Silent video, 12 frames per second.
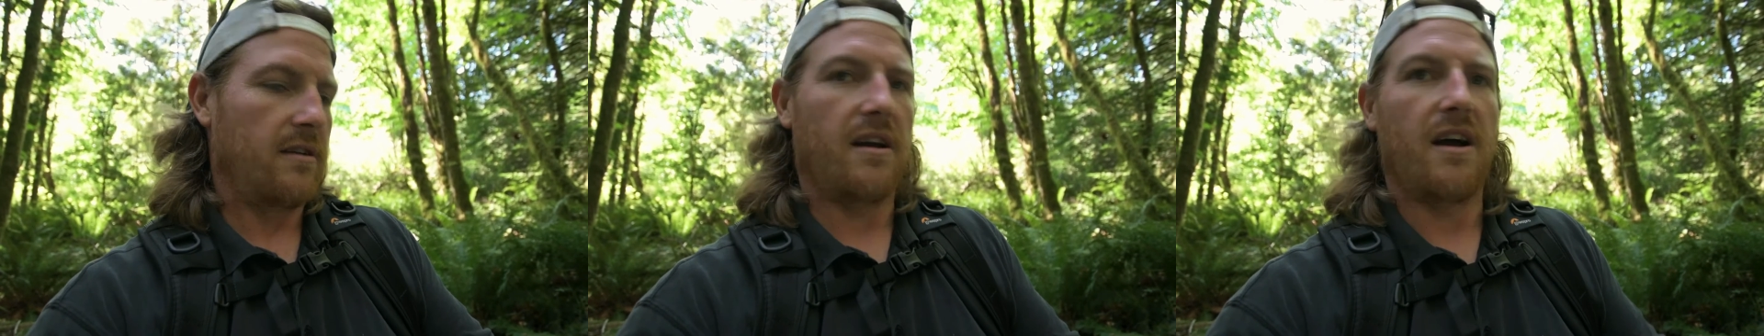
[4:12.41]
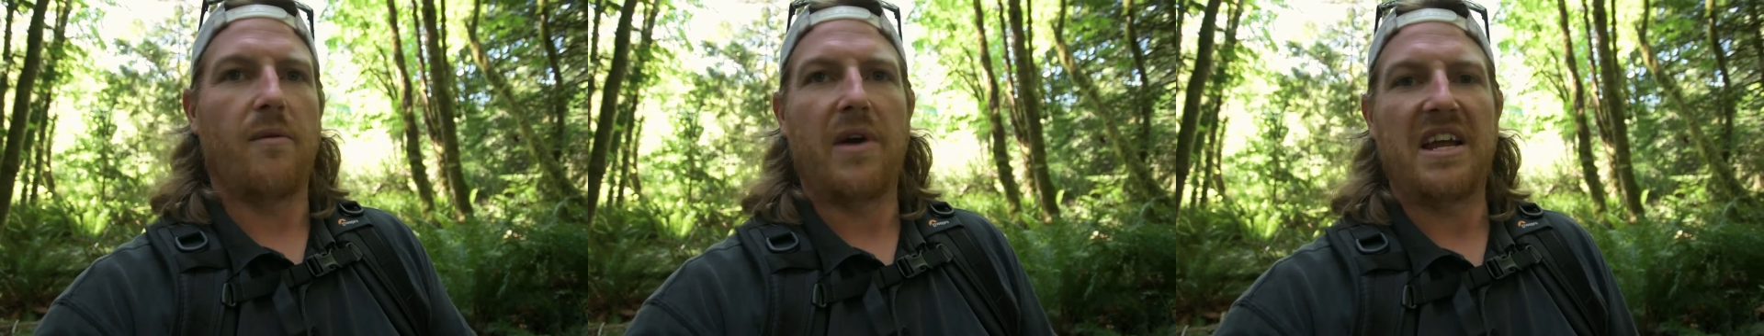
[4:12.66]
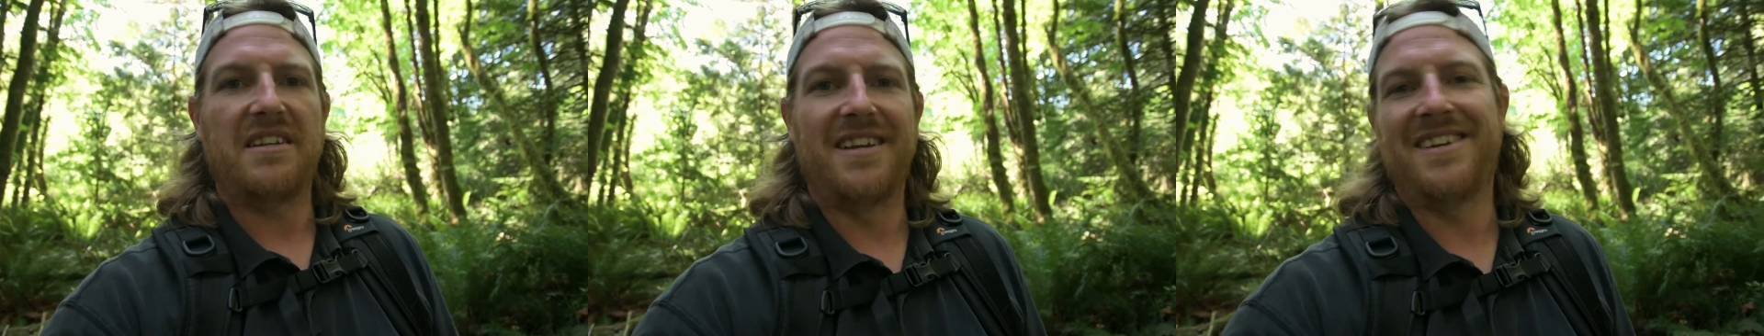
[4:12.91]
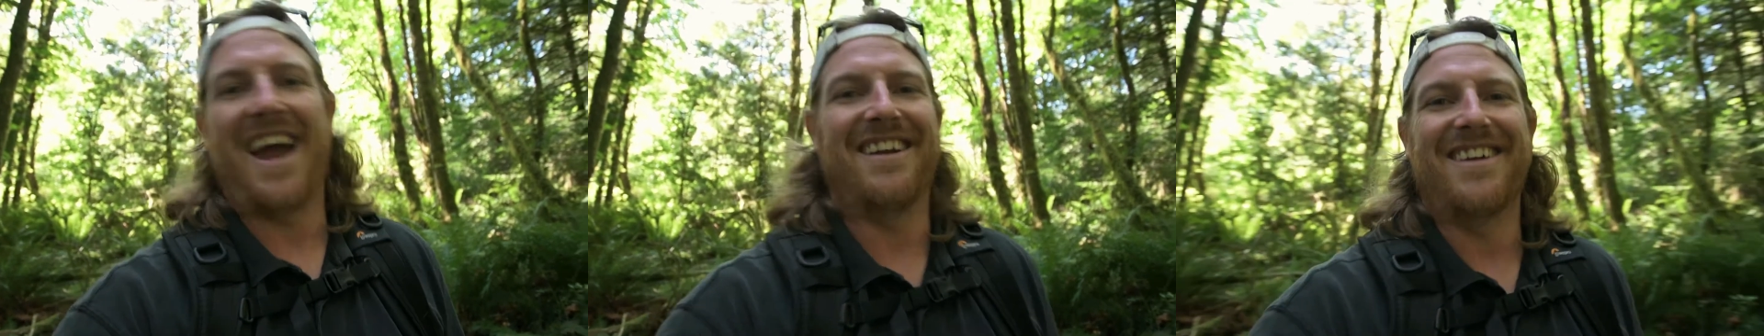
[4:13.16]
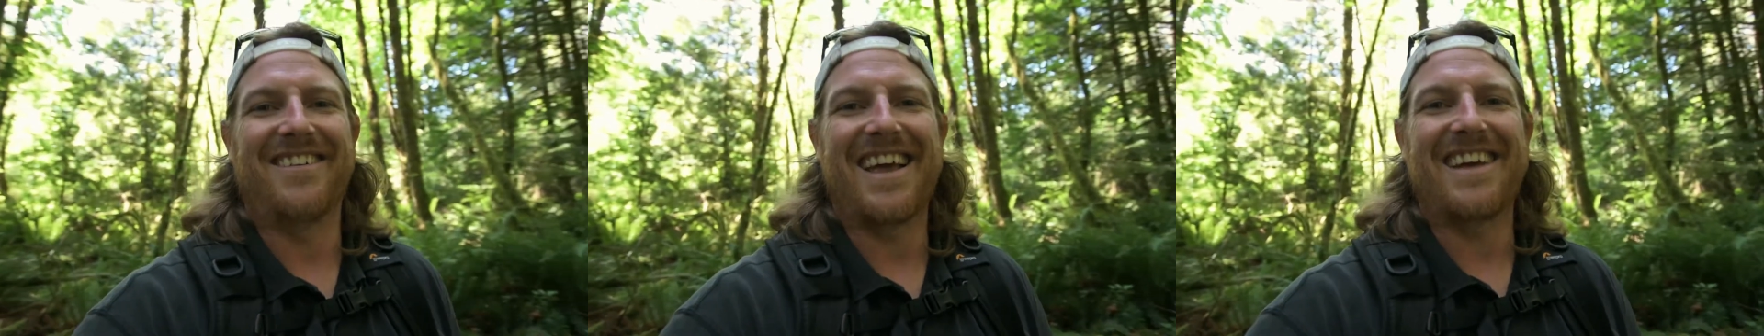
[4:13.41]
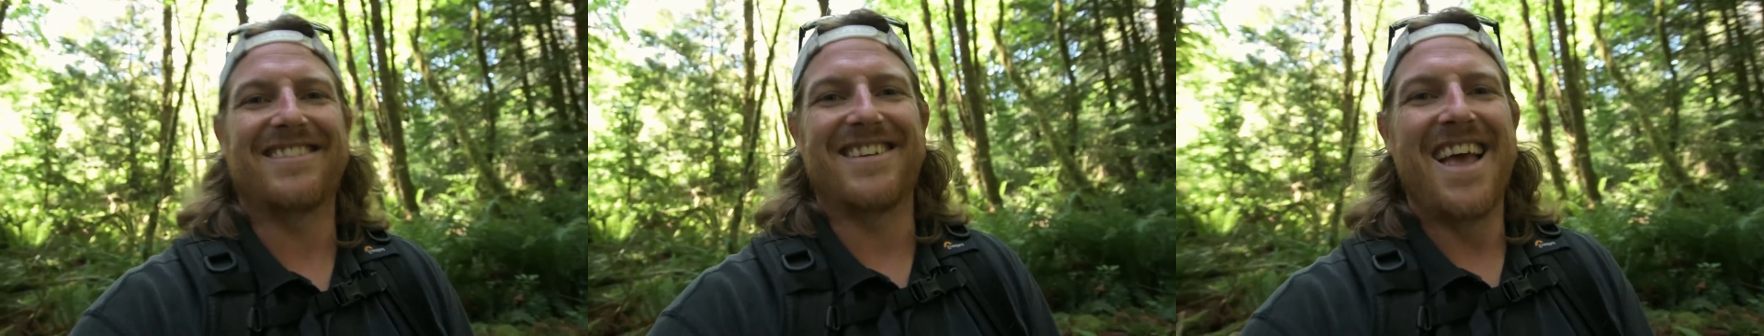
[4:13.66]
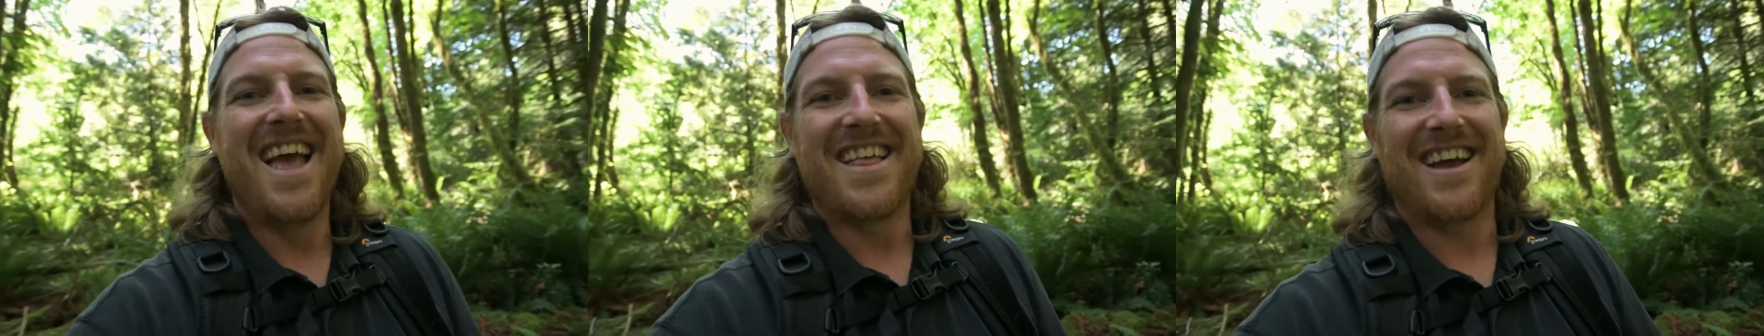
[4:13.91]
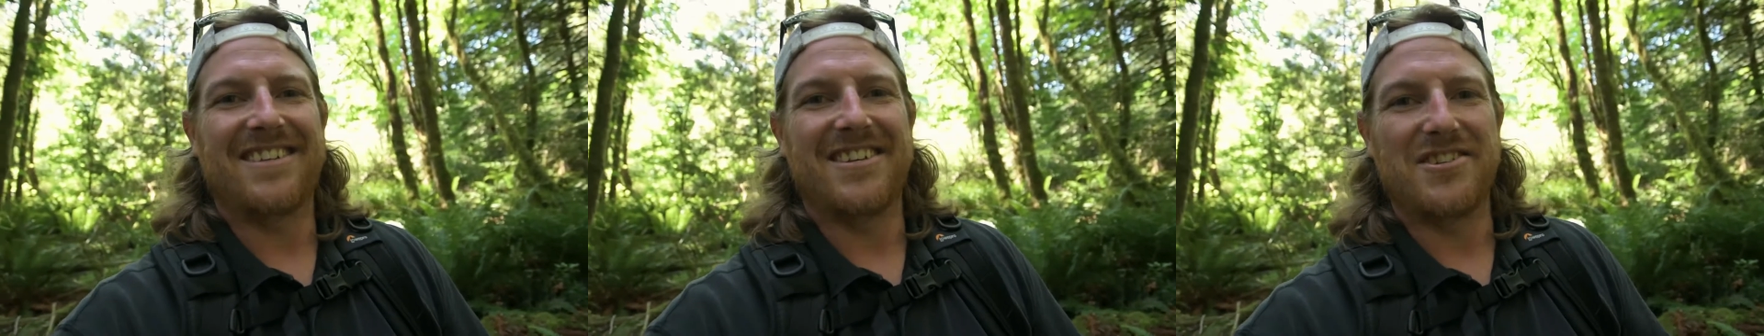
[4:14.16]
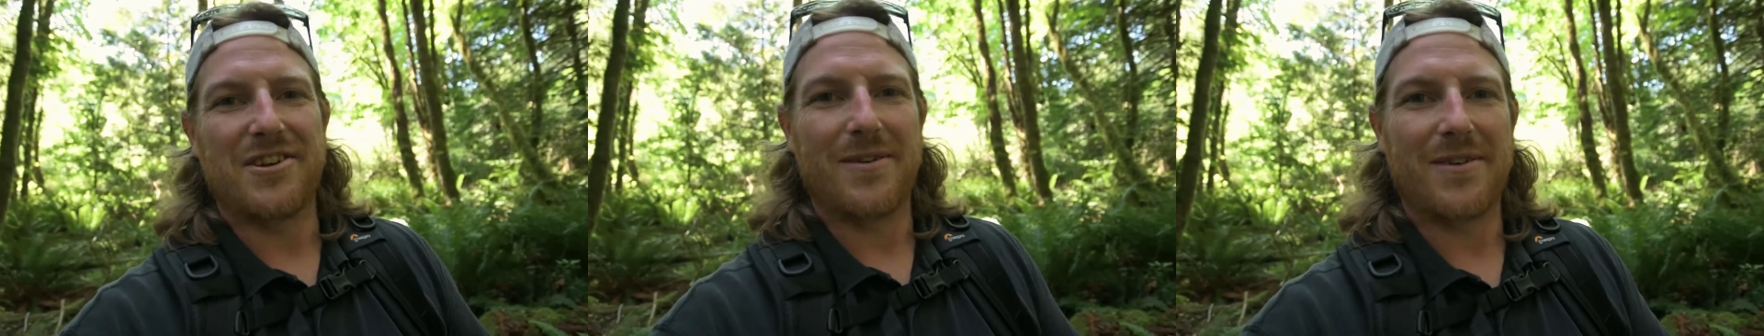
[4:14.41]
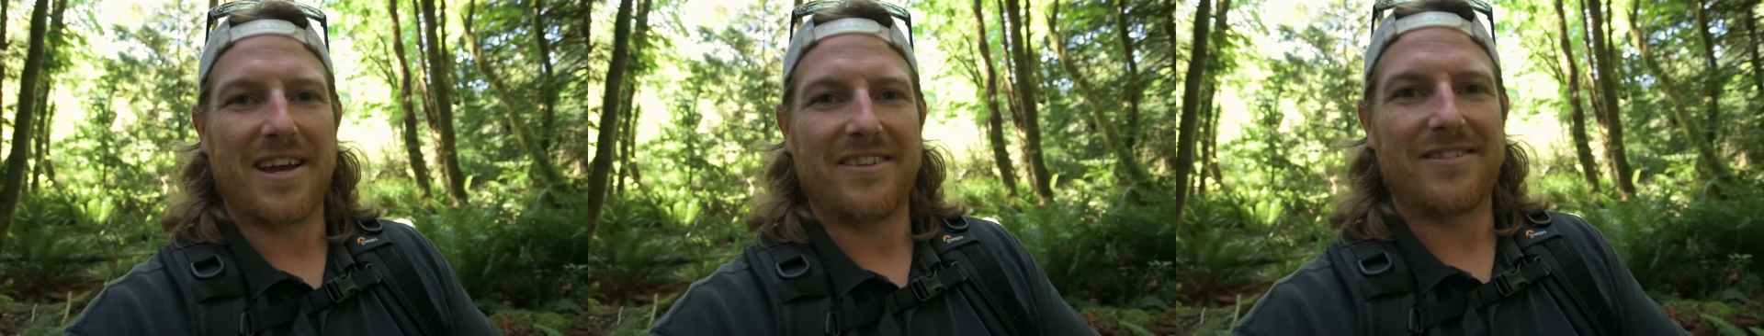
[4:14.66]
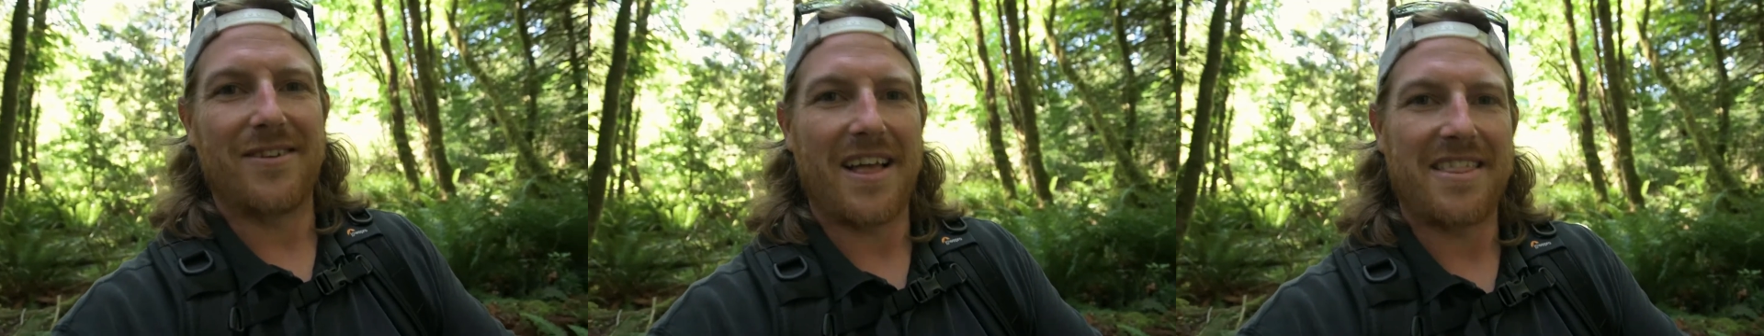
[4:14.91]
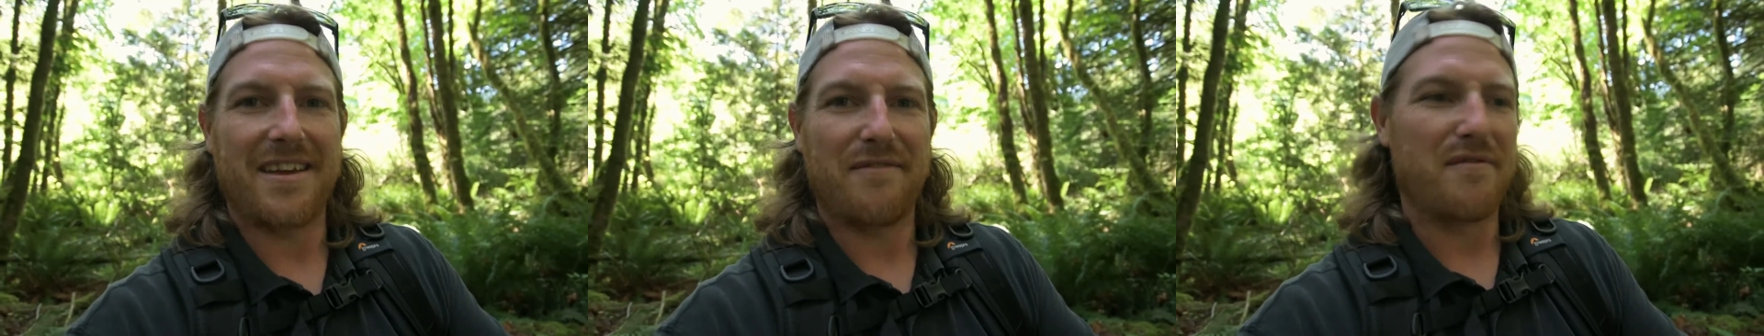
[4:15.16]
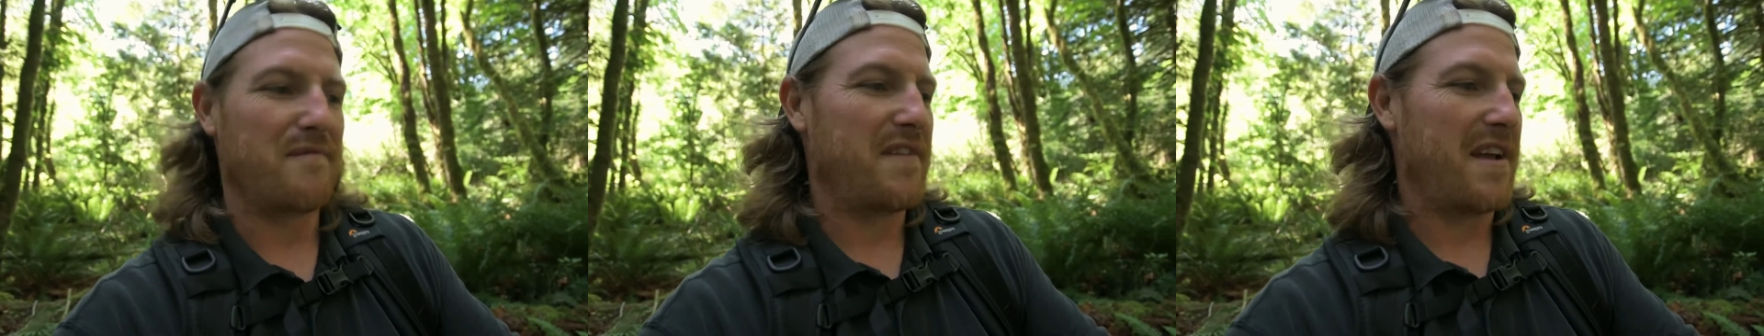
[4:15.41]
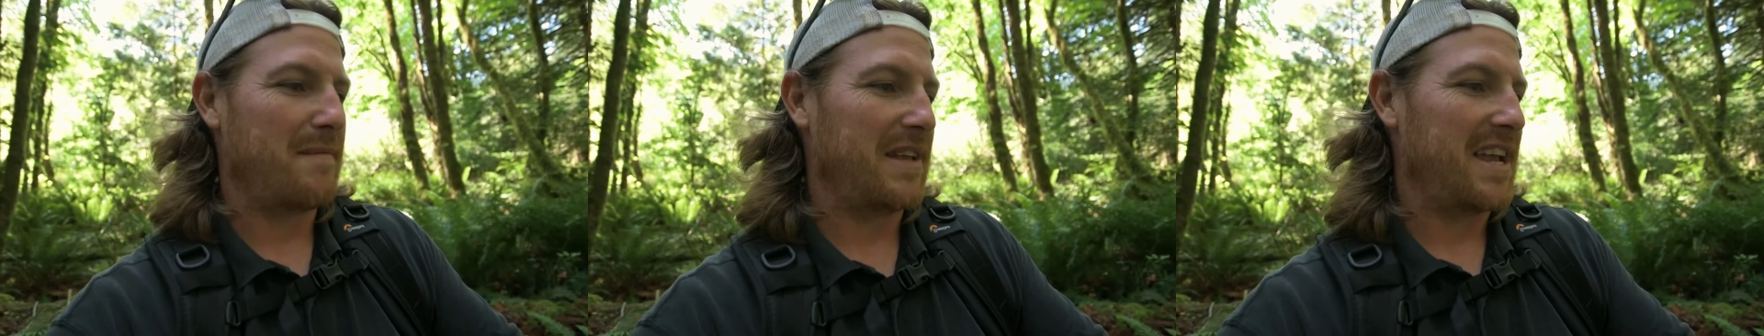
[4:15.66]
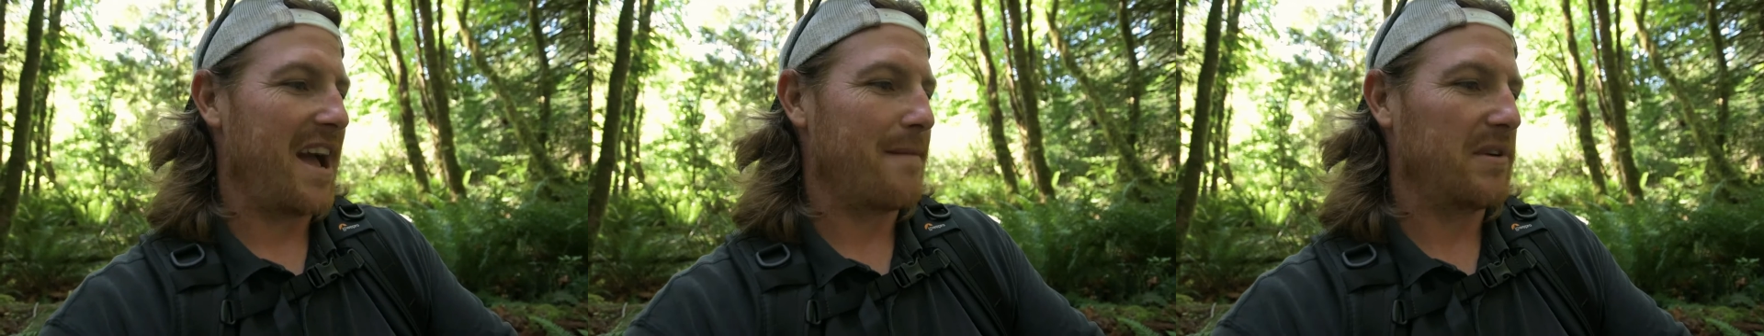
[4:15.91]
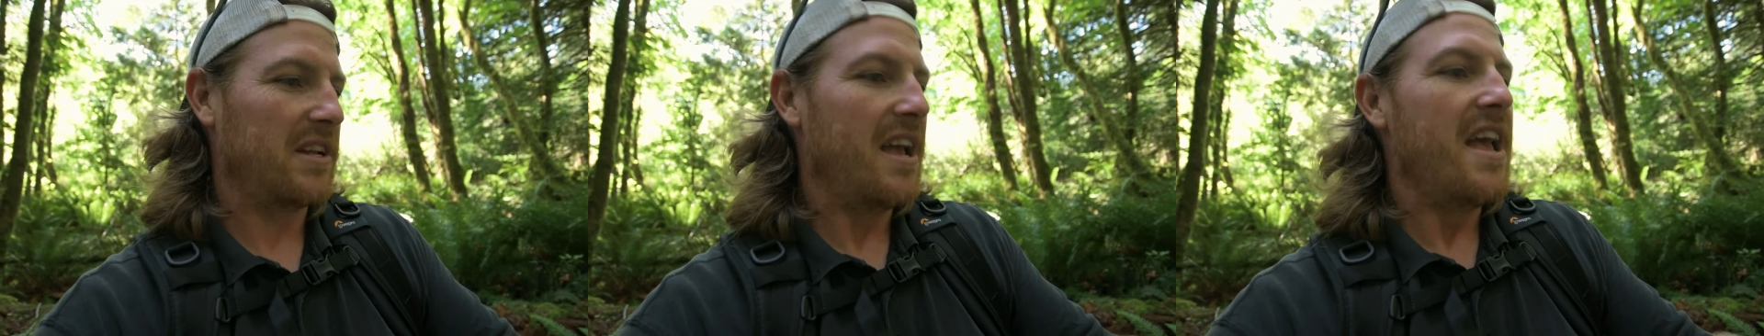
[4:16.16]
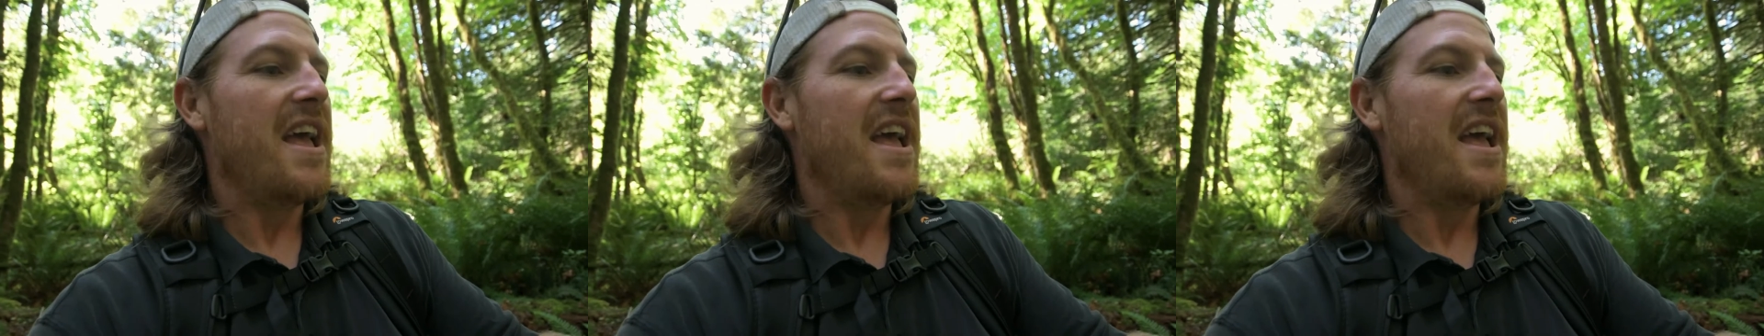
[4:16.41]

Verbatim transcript: oh wait, I know that's that's a joke I still I think from Family Guy, but